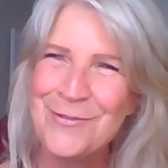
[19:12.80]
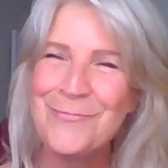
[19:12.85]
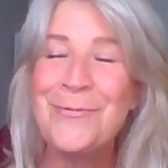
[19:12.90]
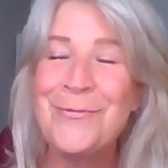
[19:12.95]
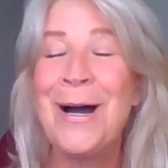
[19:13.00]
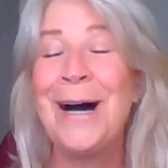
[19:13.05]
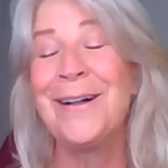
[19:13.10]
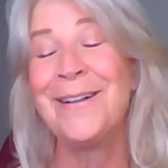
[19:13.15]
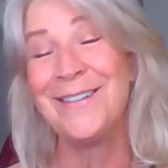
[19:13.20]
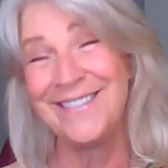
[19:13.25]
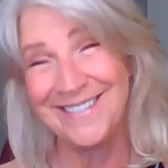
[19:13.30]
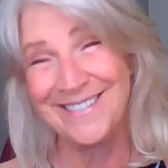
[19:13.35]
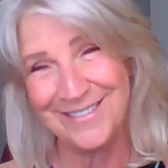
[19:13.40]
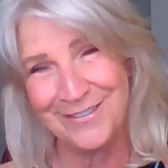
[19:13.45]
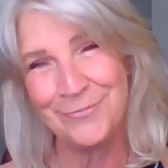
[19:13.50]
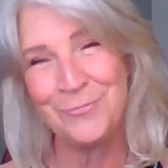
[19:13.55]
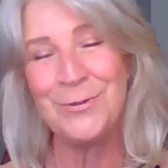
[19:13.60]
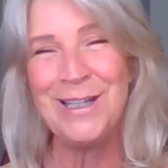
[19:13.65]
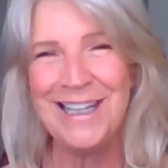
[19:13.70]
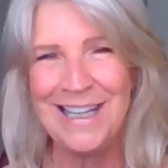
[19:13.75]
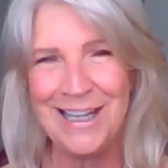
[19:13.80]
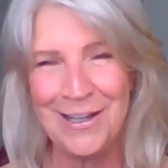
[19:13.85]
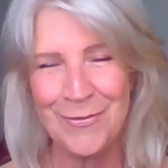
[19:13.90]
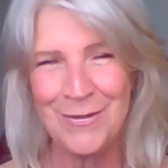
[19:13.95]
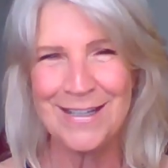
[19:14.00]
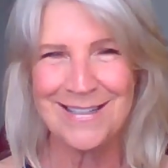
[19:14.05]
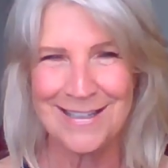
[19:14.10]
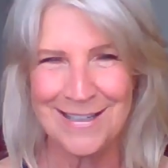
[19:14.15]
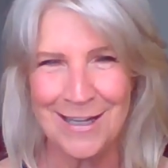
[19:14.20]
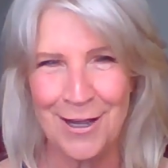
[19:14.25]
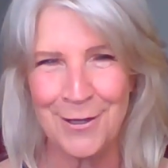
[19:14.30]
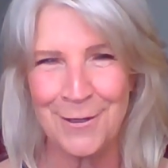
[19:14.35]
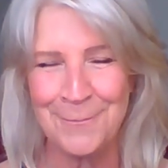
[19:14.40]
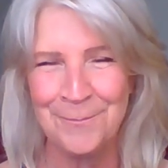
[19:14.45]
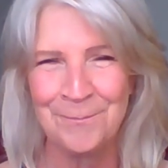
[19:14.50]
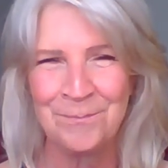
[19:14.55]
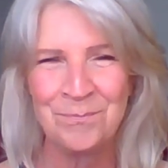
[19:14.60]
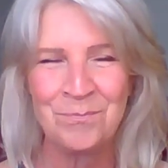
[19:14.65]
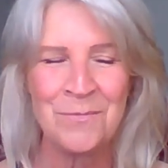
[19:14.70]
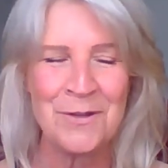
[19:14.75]
well, we need the sun
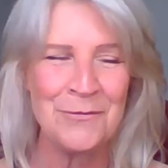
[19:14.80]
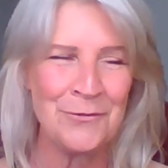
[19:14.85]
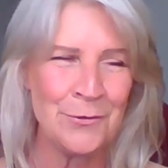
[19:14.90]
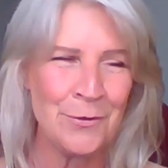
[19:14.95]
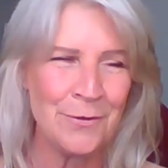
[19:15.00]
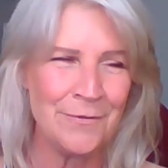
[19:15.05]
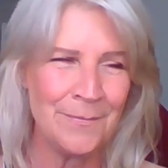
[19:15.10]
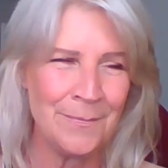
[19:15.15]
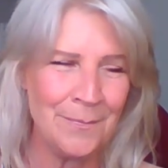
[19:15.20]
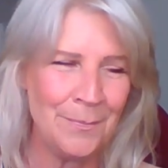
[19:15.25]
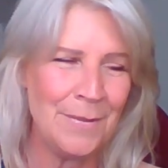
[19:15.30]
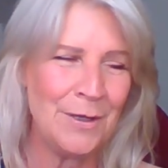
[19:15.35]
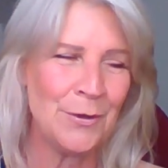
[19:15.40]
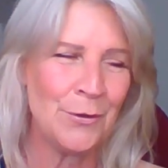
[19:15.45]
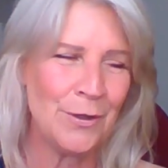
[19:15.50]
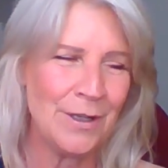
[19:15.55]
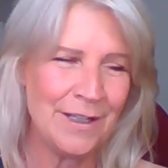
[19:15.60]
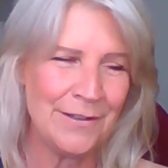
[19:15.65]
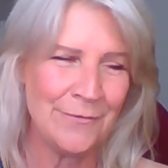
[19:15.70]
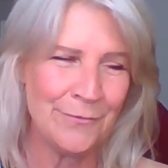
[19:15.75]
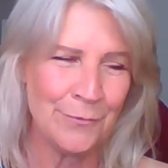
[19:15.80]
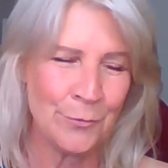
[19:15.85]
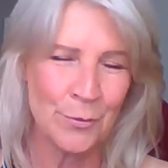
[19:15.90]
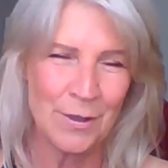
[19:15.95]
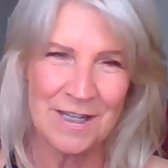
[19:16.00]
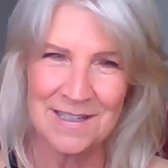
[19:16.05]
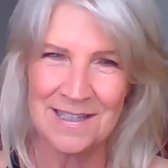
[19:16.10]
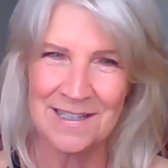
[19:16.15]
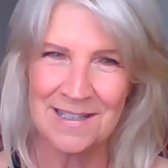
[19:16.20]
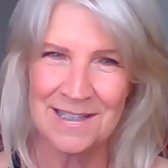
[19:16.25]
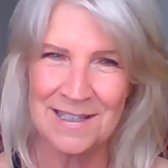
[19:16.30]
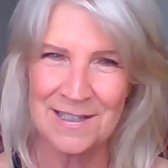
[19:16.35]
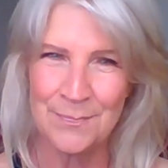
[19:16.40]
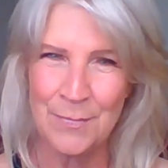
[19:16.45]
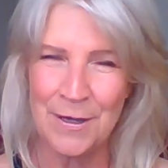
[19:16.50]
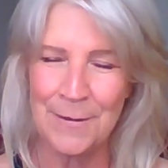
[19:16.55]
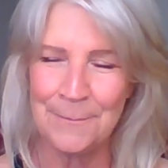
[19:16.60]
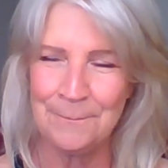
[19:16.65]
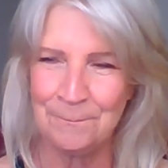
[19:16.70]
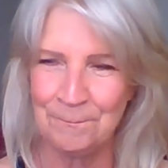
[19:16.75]
for a myriad of reasons.
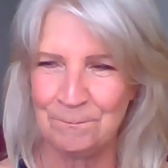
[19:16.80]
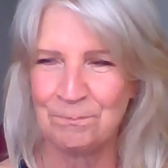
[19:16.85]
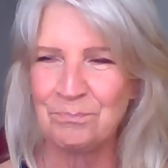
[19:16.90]
But